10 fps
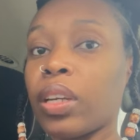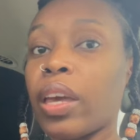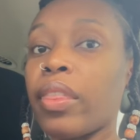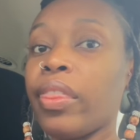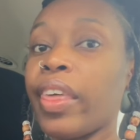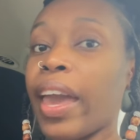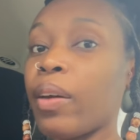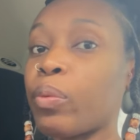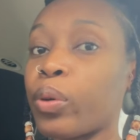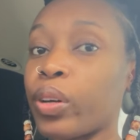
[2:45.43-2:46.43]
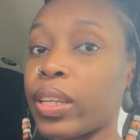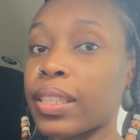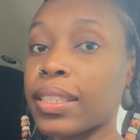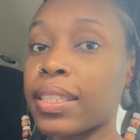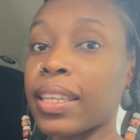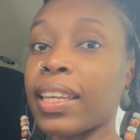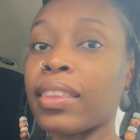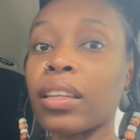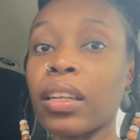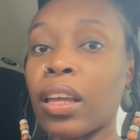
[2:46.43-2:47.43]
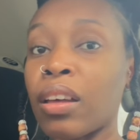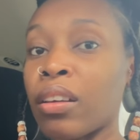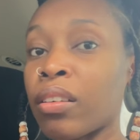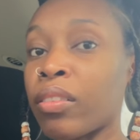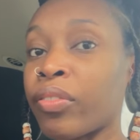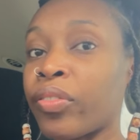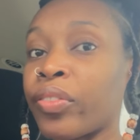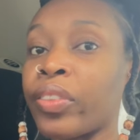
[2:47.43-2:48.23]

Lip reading: They want to get the love,